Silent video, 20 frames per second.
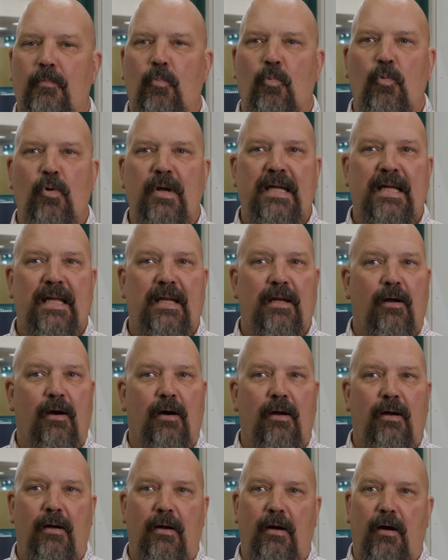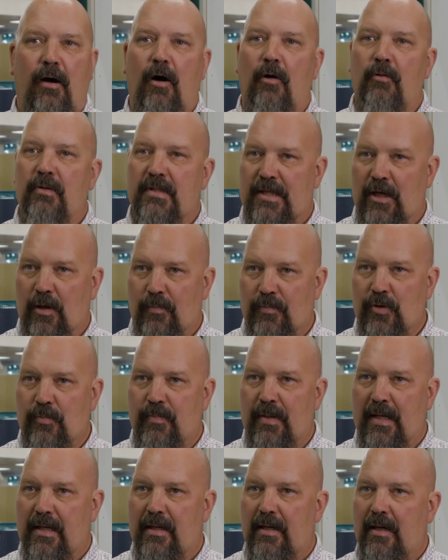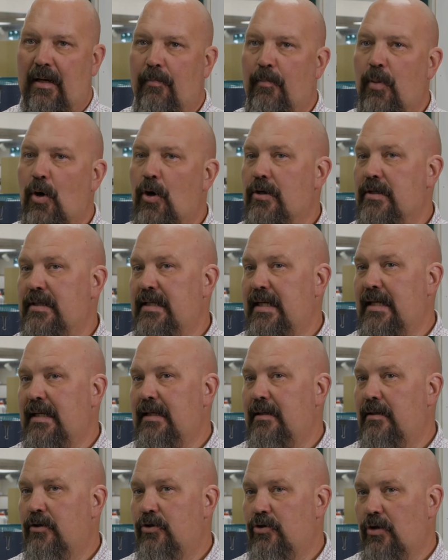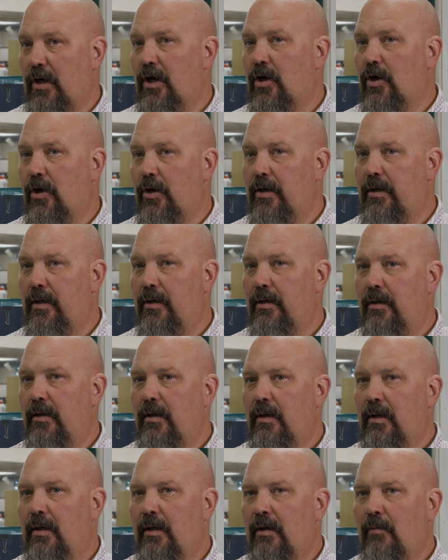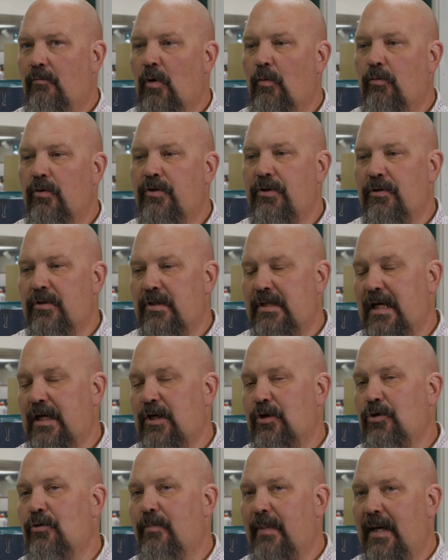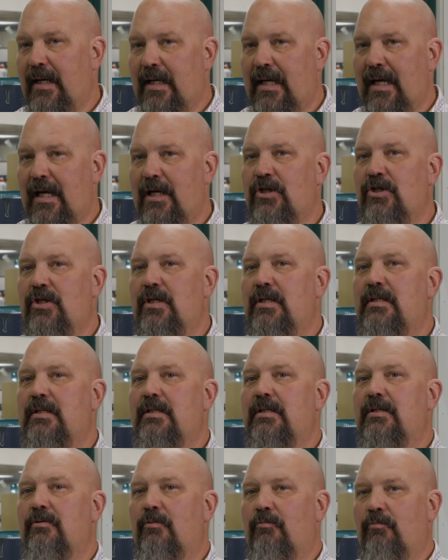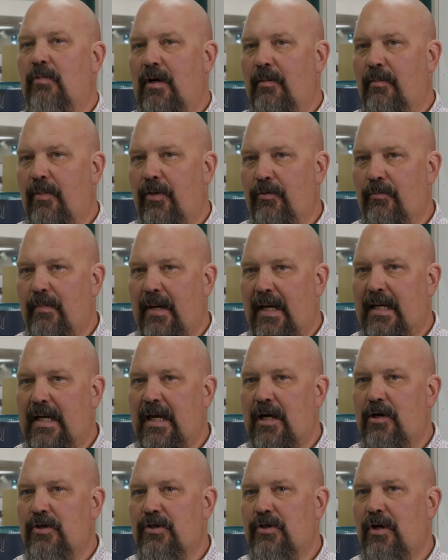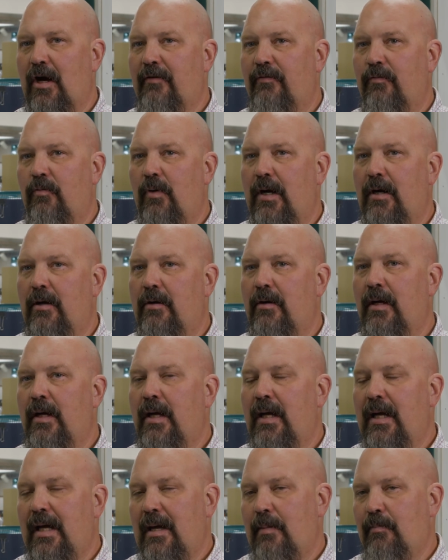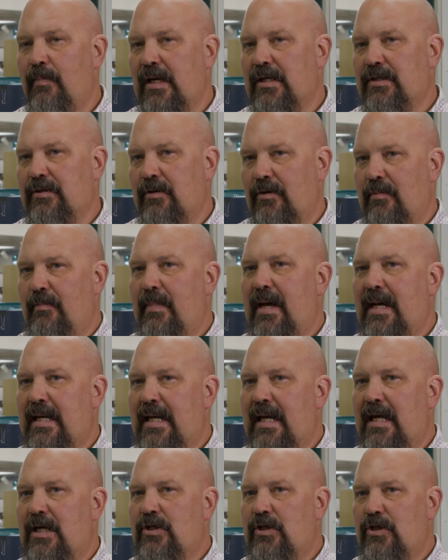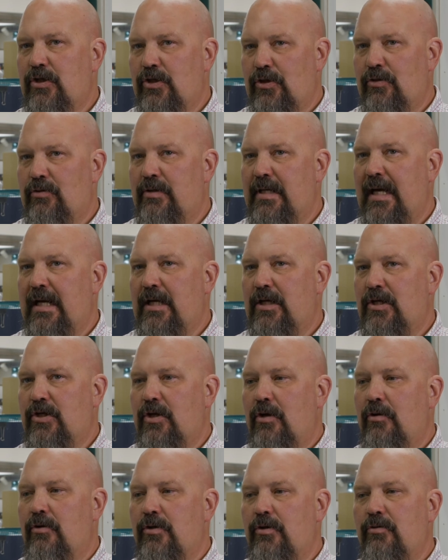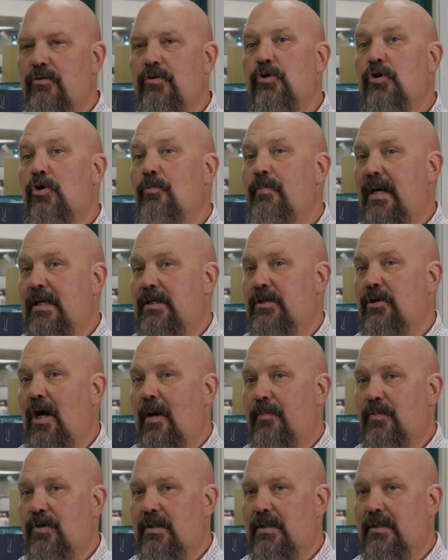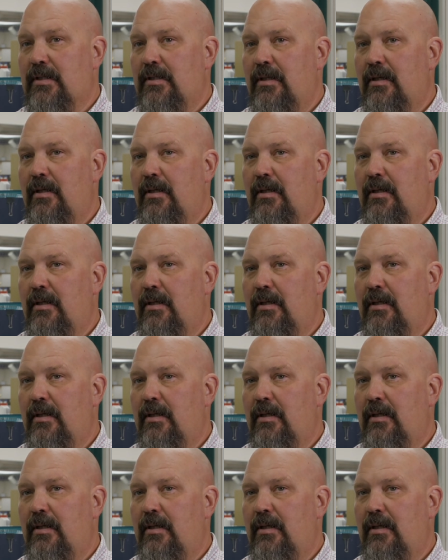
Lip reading: We can always help you pick a Part D drug card. What we'll do is take your medications, run them through Medicare software, and based on the medications you take, show you your best options.